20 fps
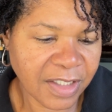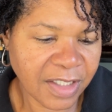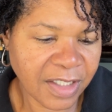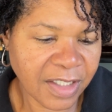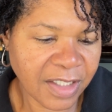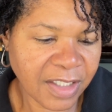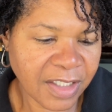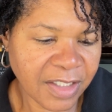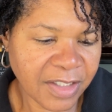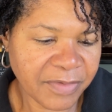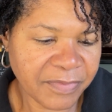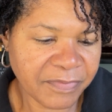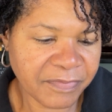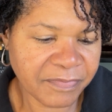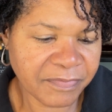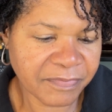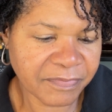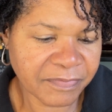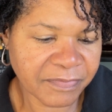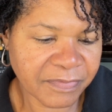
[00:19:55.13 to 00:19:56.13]

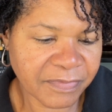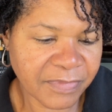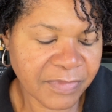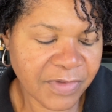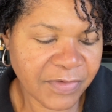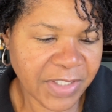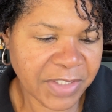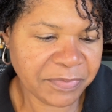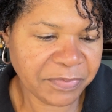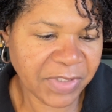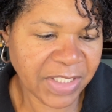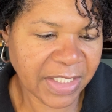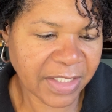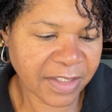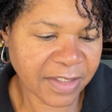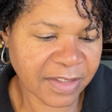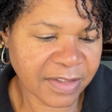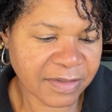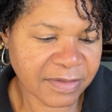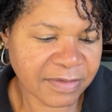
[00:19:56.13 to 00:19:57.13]
thread
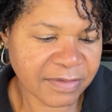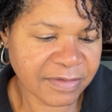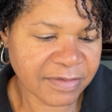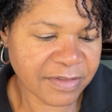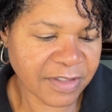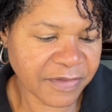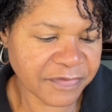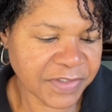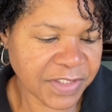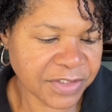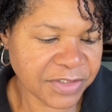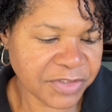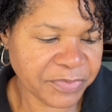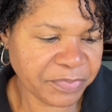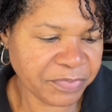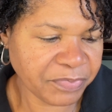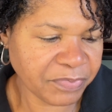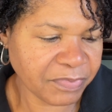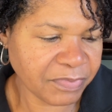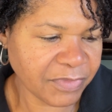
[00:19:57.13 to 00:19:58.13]
pick, soft touch
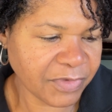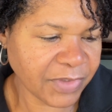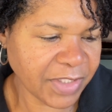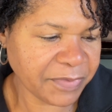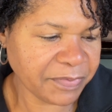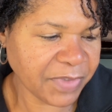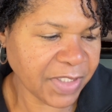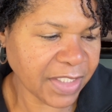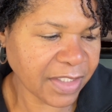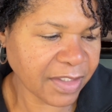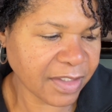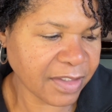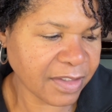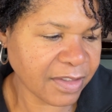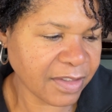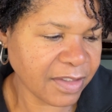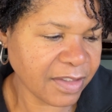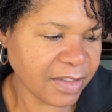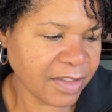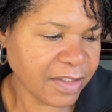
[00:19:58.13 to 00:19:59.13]
thread pick.
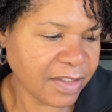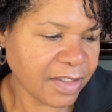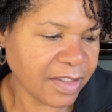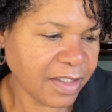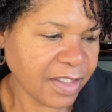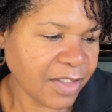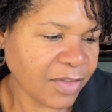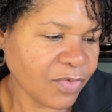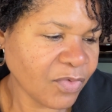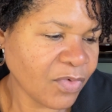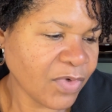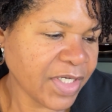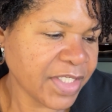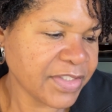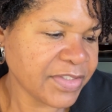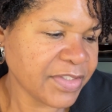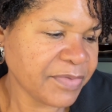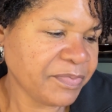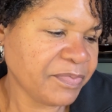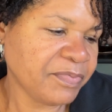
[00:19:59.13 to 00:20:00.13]
And why
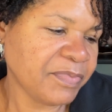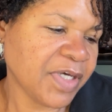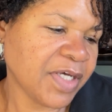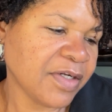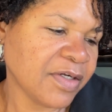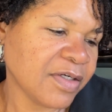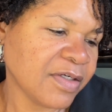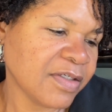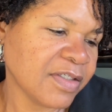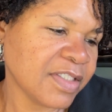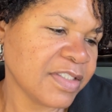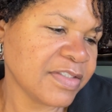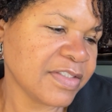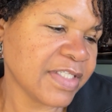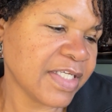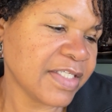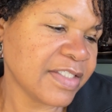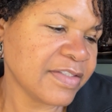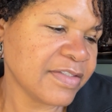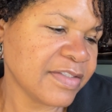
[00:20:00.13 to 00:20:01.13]
is it better? It
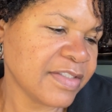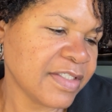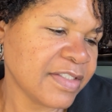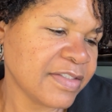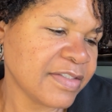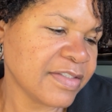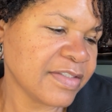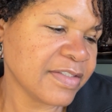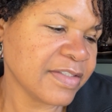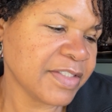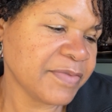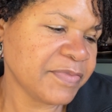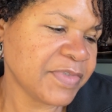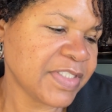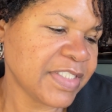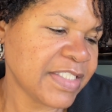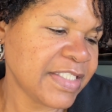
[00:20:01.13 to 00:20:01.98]
says it slips